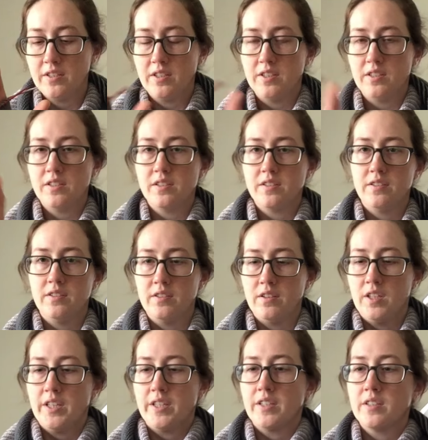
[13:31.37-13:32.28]
It's
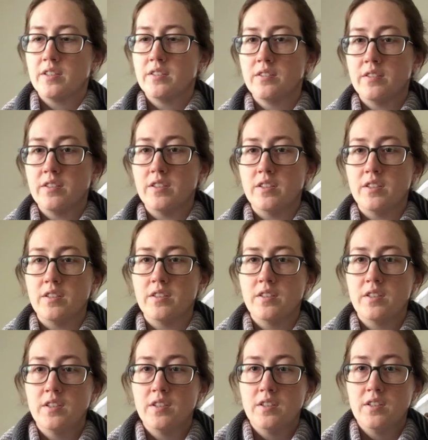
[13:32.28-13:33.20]
like the
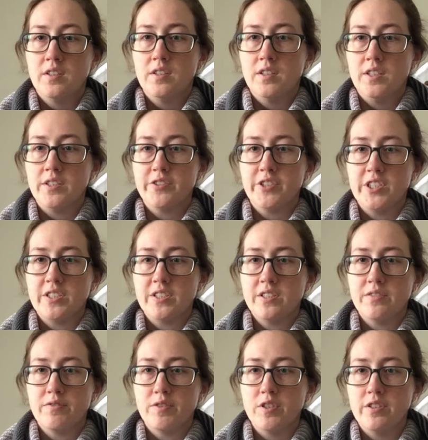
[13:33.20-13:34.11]

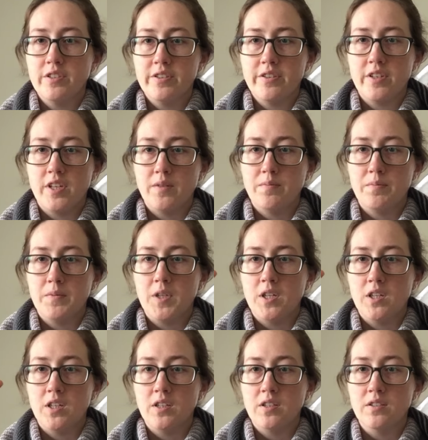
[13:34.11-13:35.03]
increases for the thumb
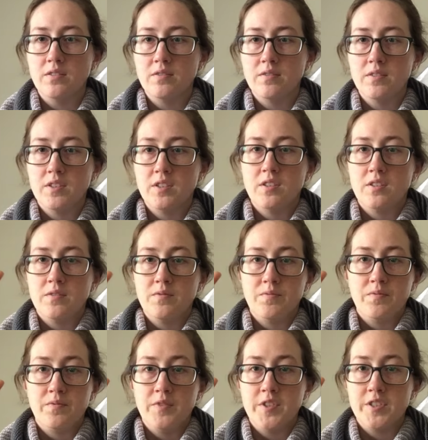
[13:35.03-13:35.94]
are
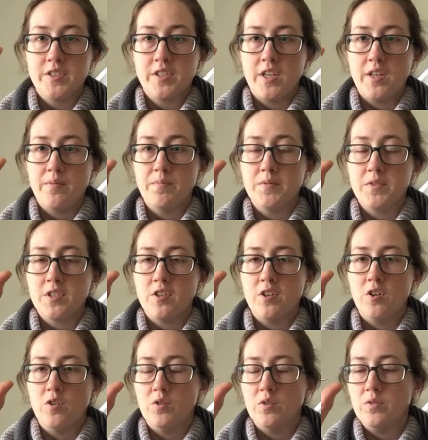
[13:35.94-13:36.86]
the same,
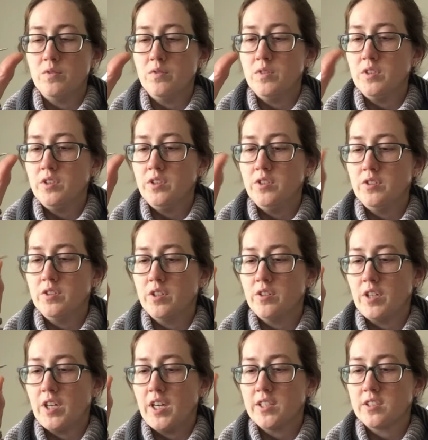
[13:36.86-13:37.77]
so you
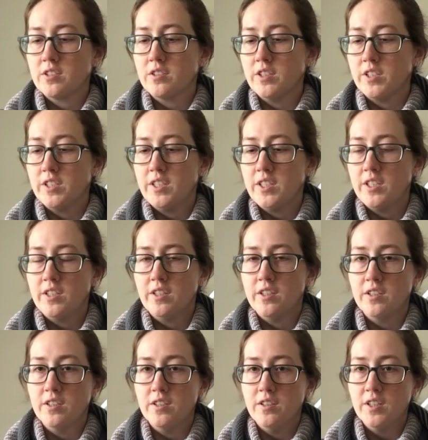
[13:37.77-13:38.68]
don't actually need
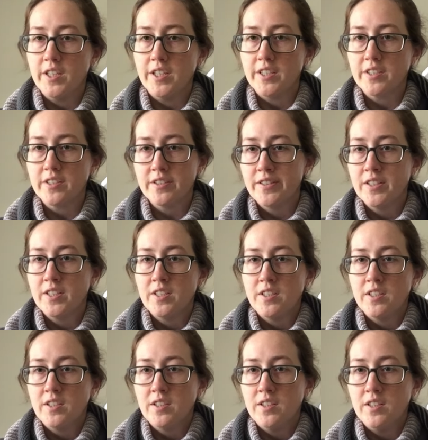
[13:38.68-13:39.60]
like
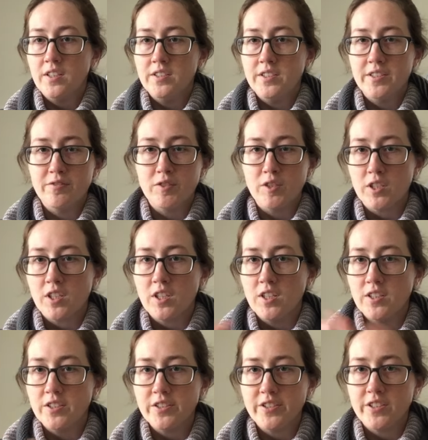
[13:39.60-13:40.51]
different
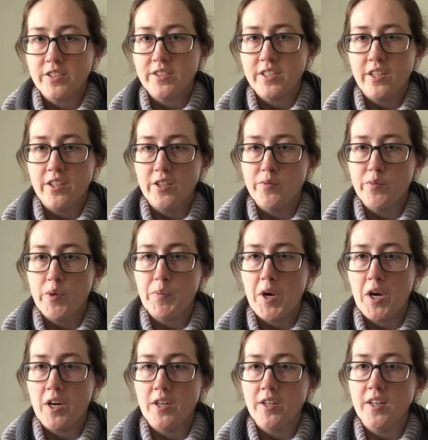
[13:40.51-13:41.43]
colors to tell them
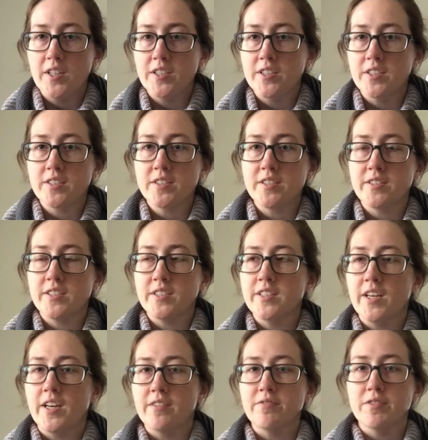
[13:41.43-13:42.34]
apart. I just did
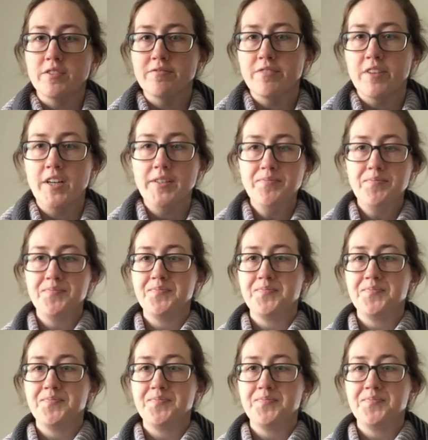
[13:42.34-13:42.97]
that for fun.